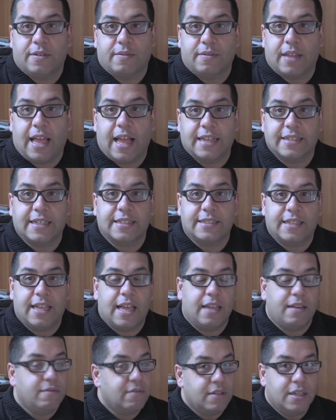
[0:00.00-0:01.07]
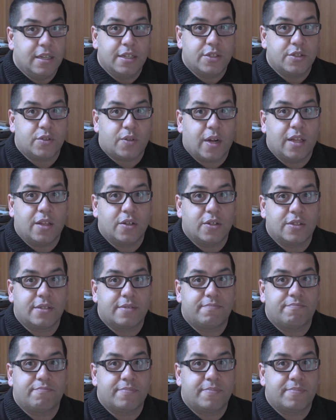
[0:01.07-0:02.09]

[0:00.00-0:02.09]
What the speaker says: as I said, trailers